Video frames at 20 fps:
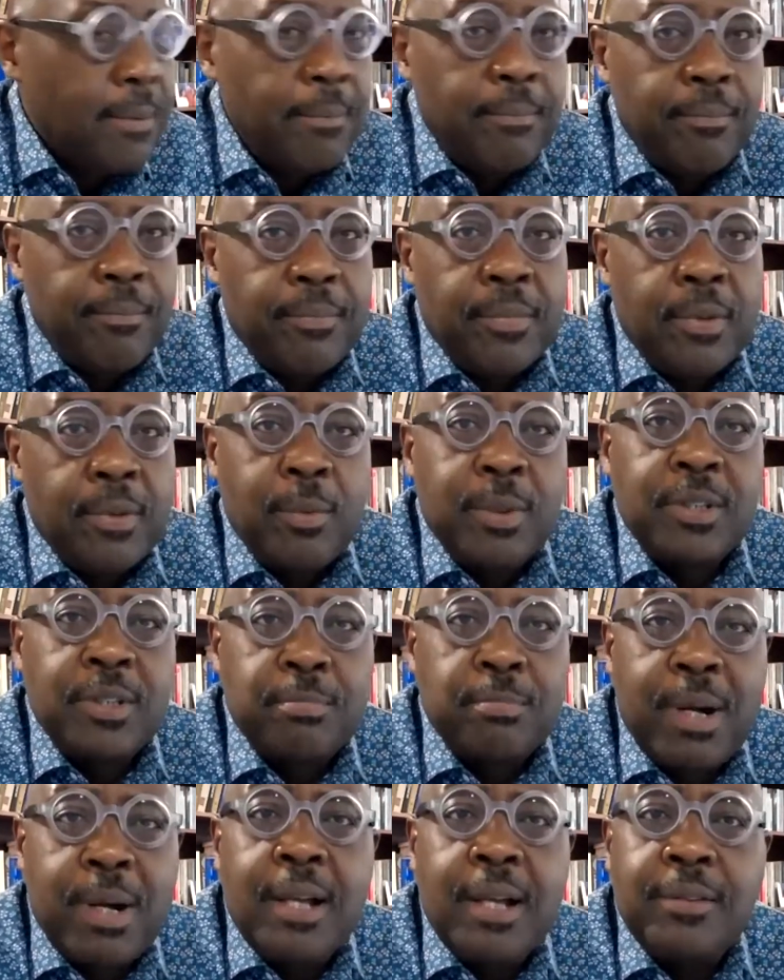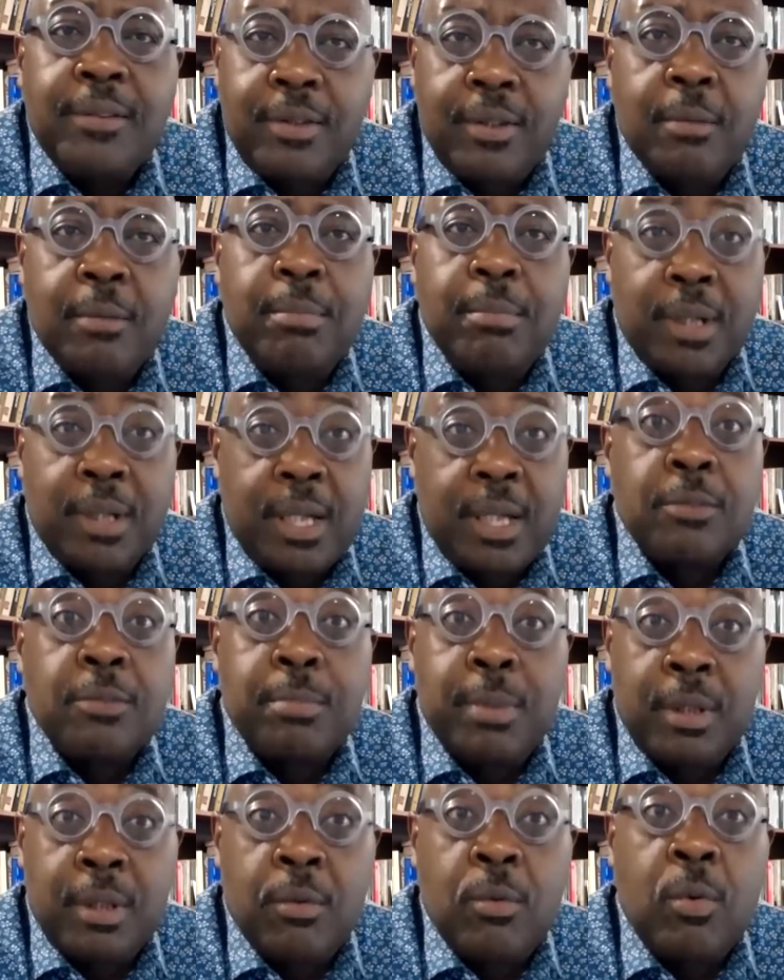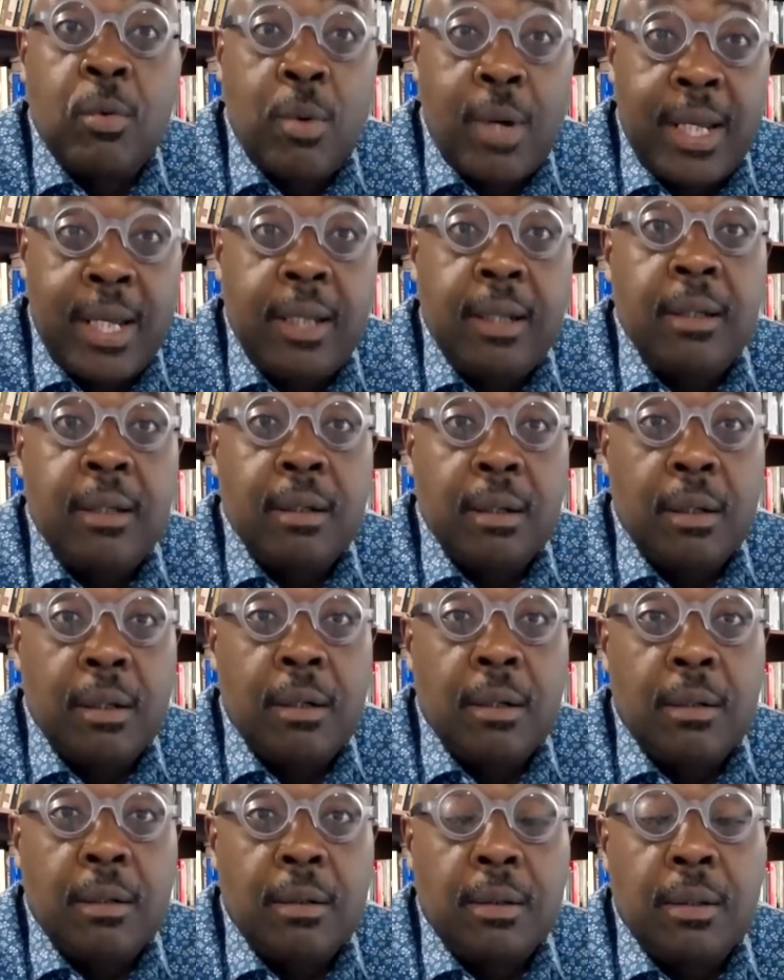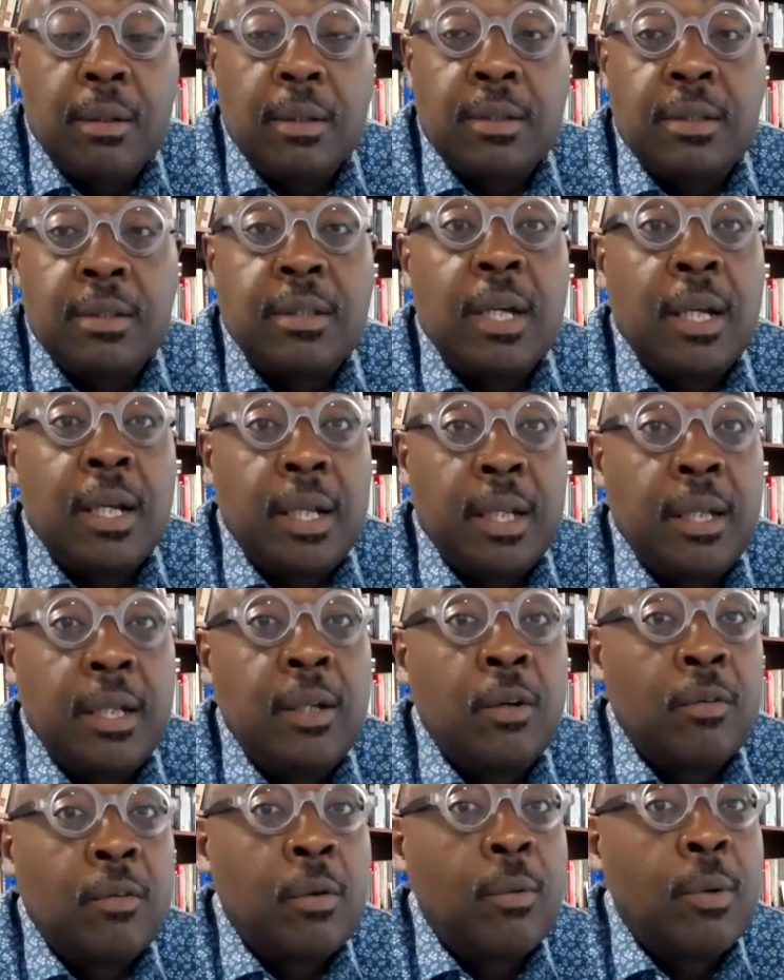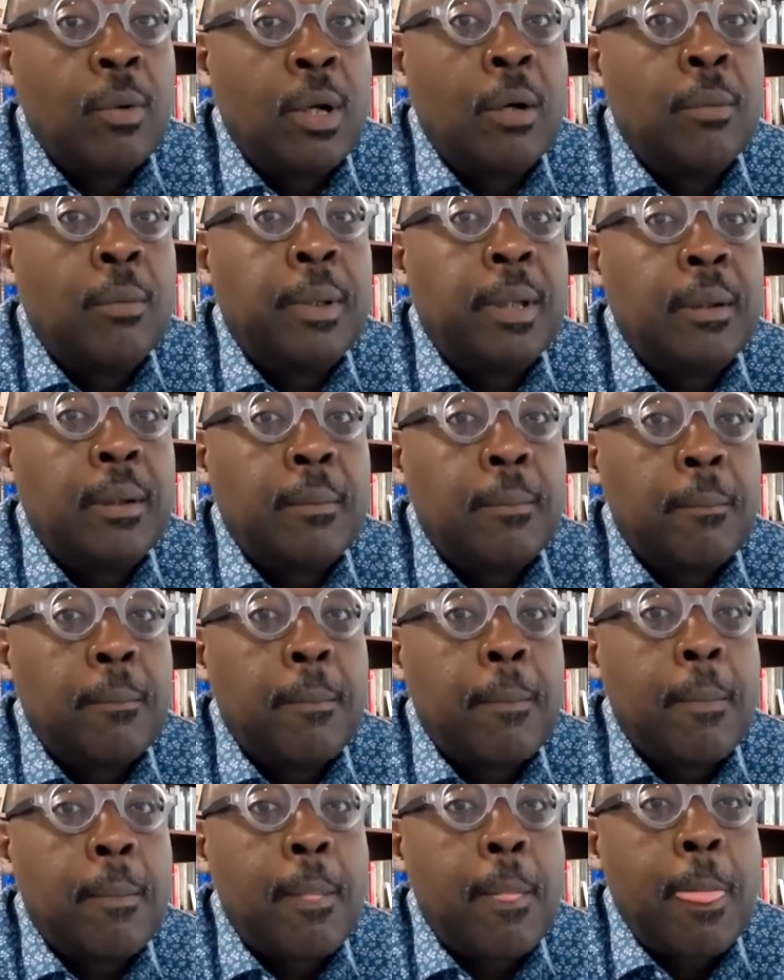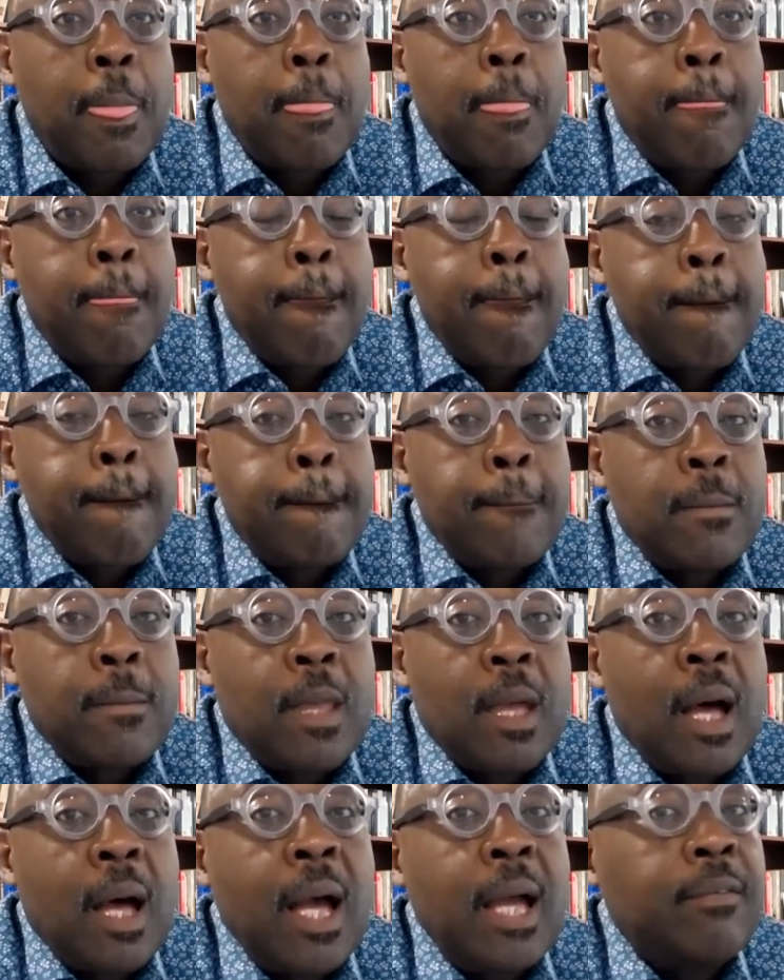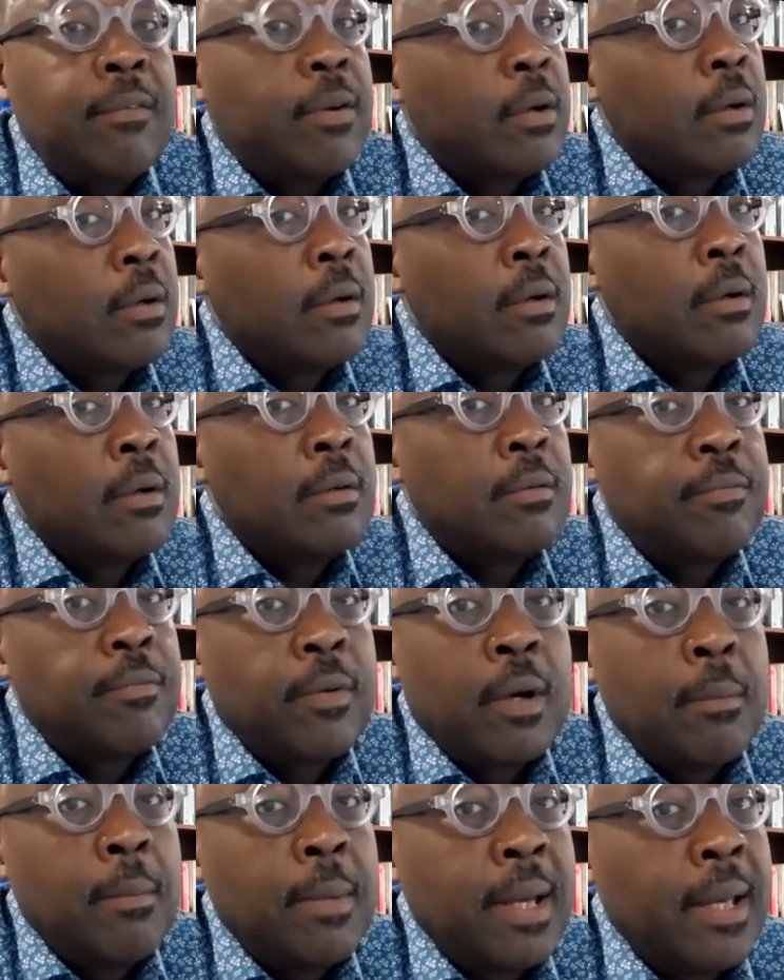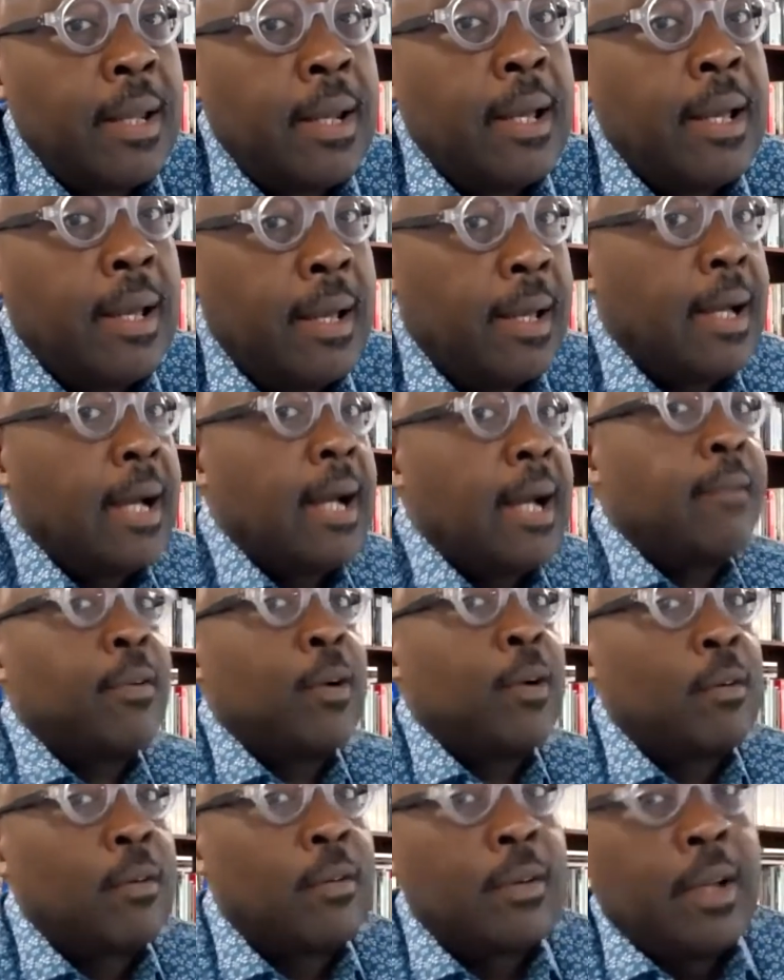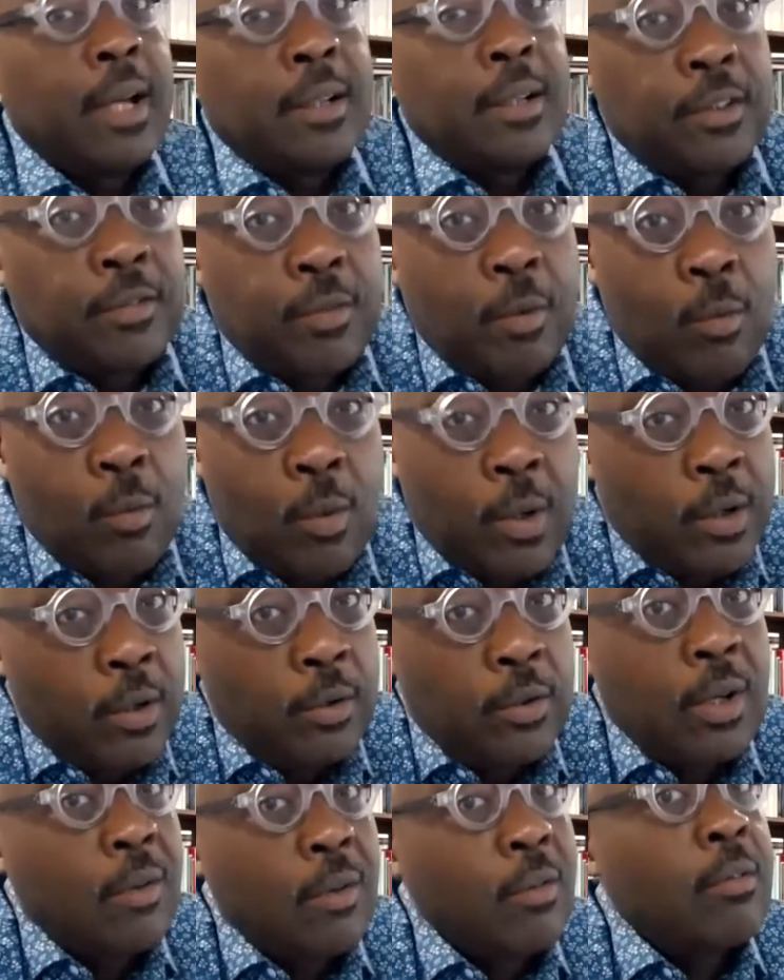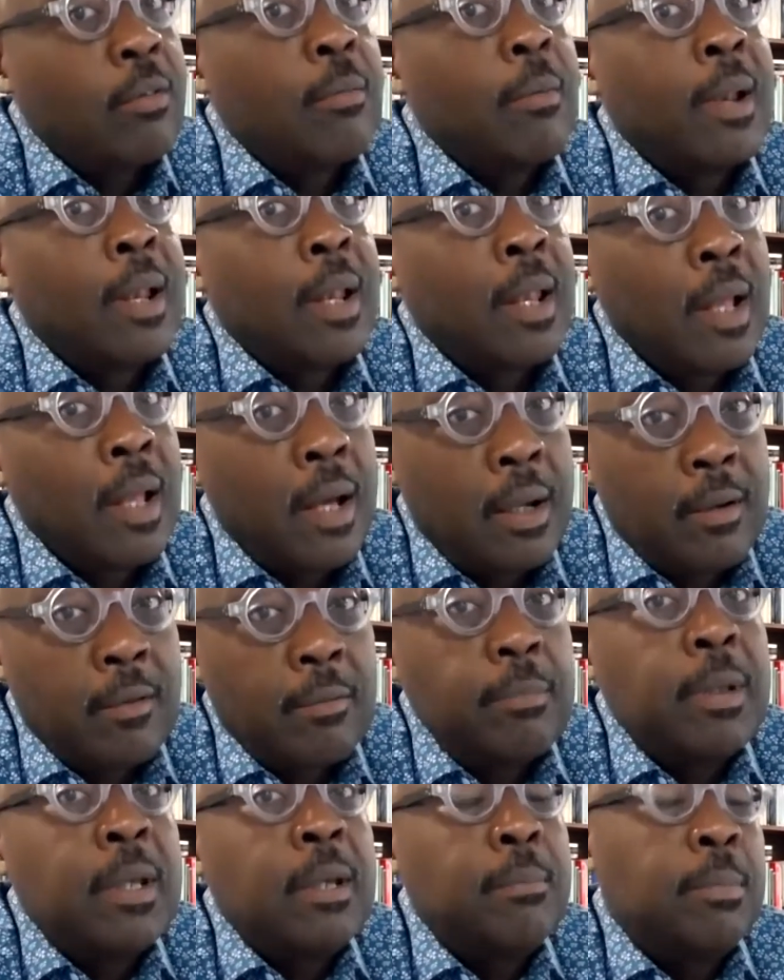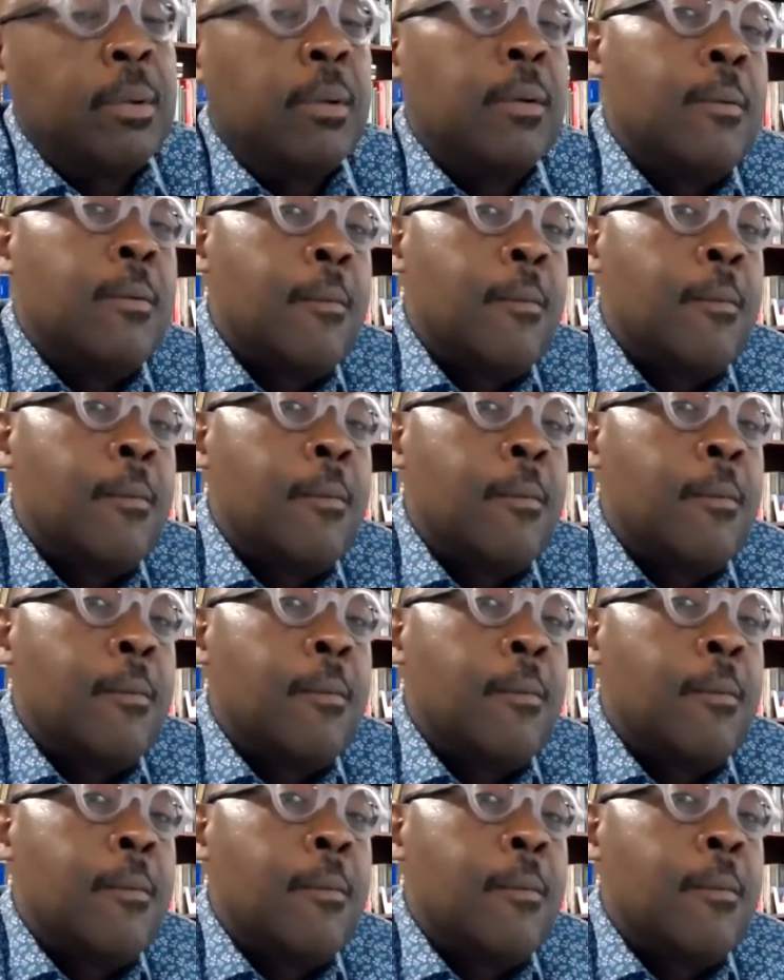The response to the book has been quite stunning and overwhelming. I've heard not just from one or two, I've heard from a lot of people